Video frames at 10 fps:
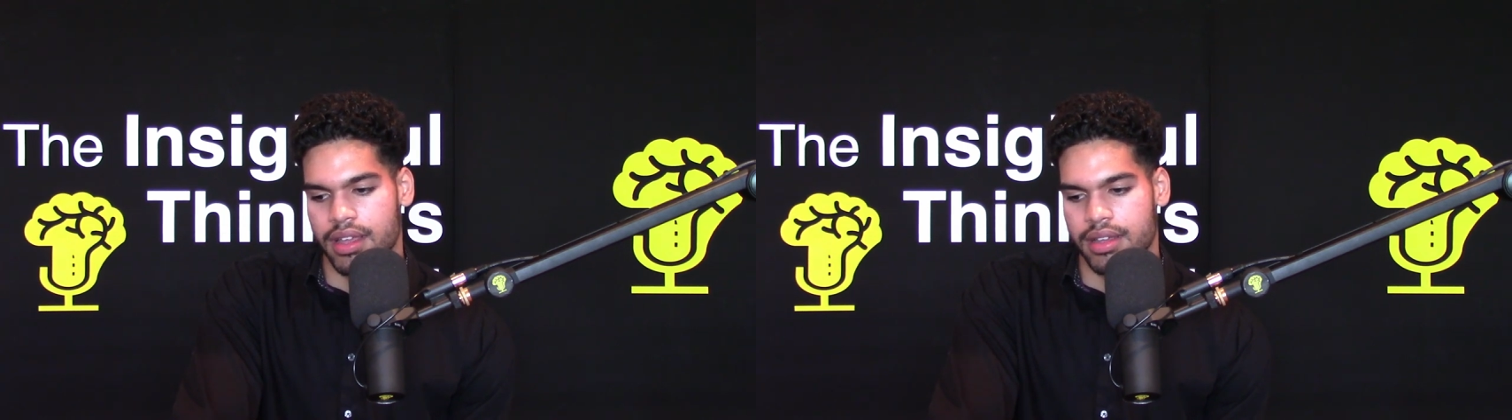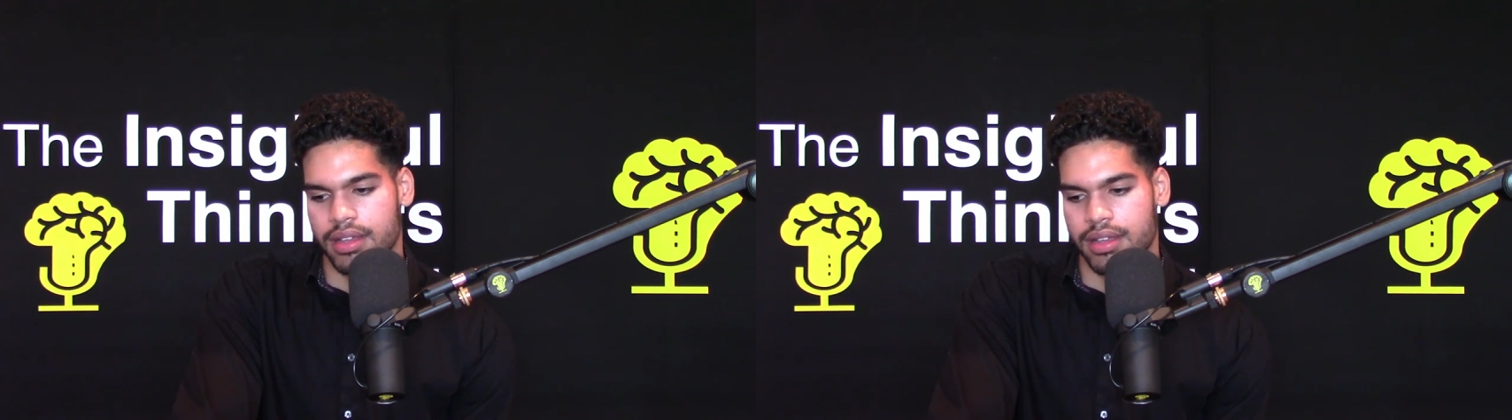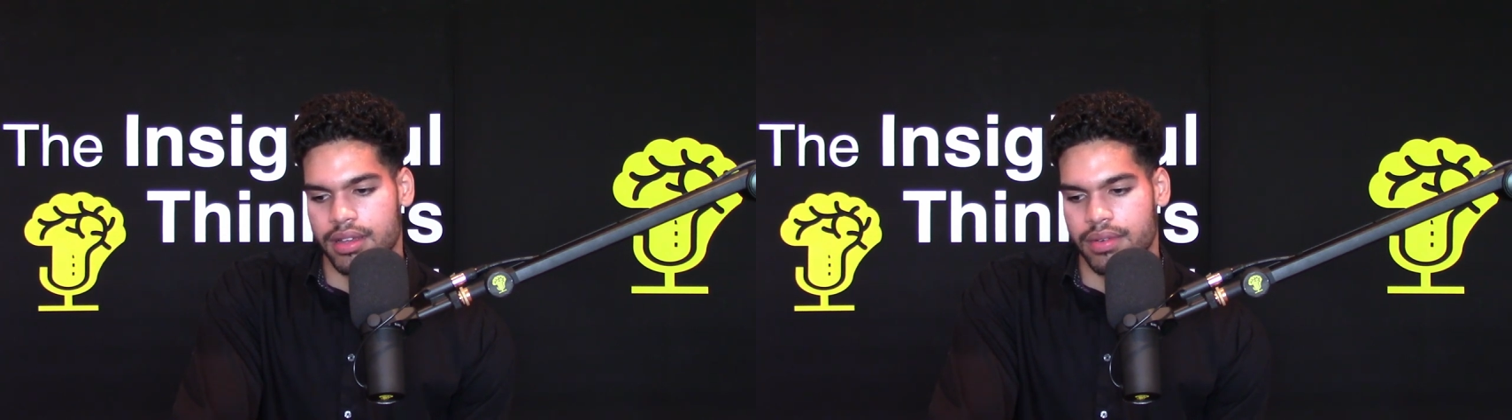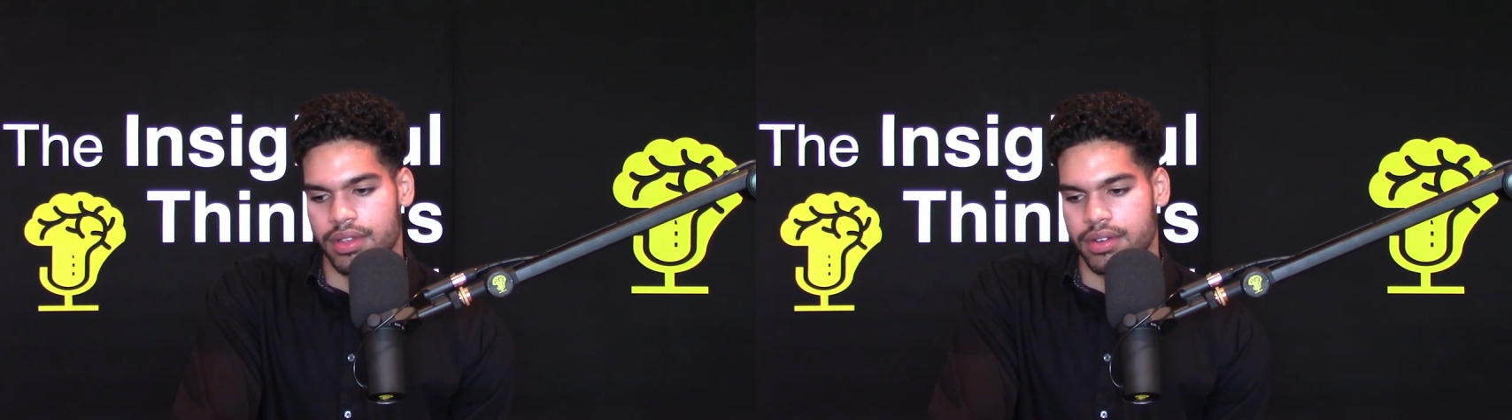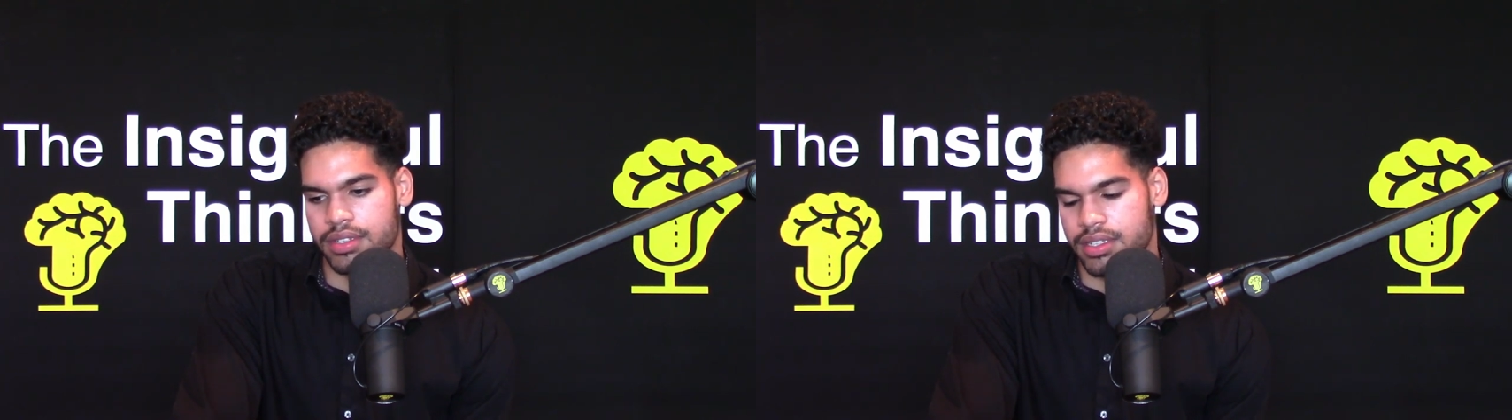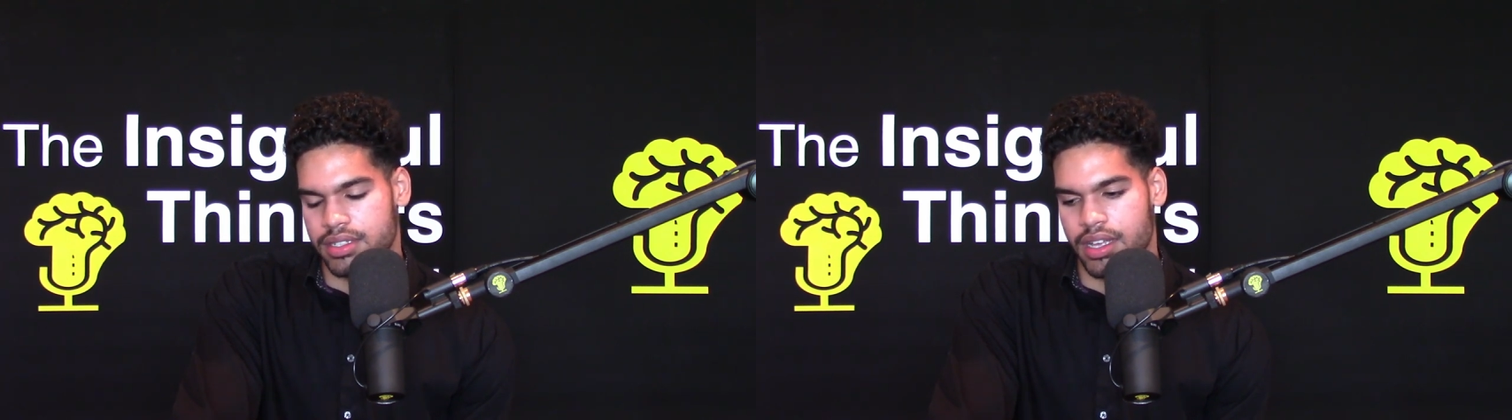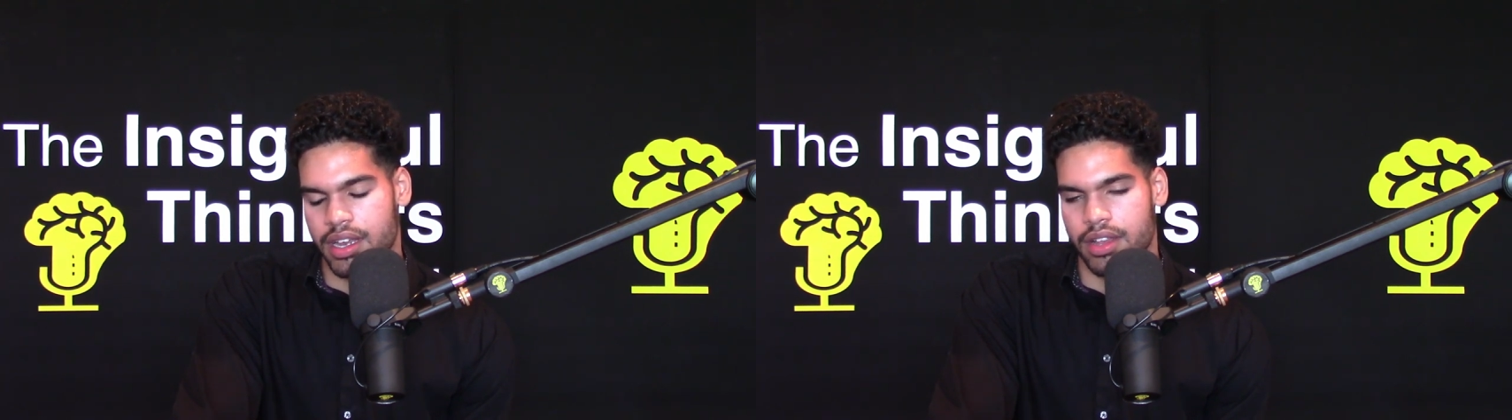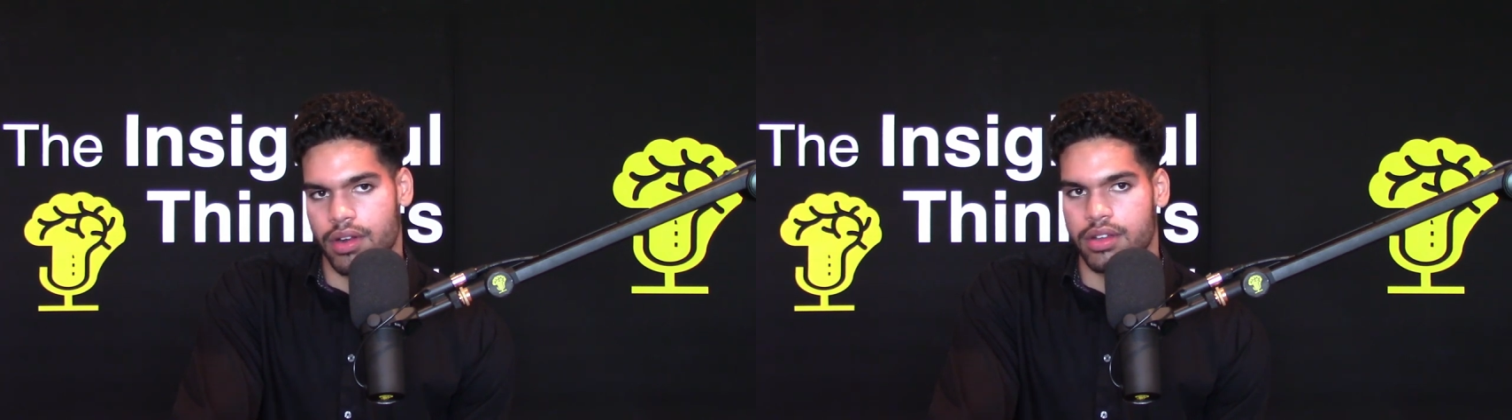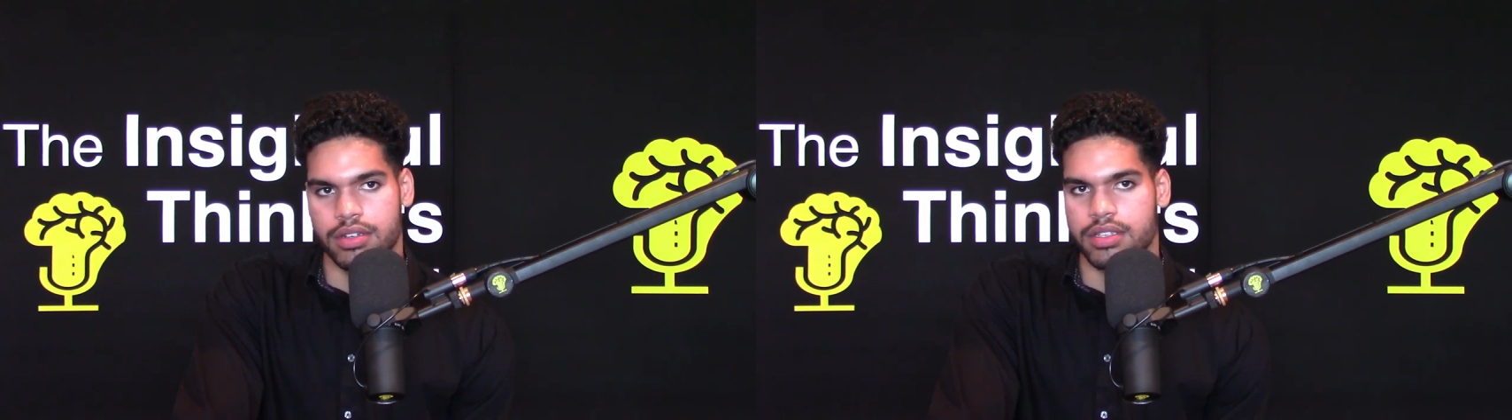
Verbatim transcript: uh, whether it's a study or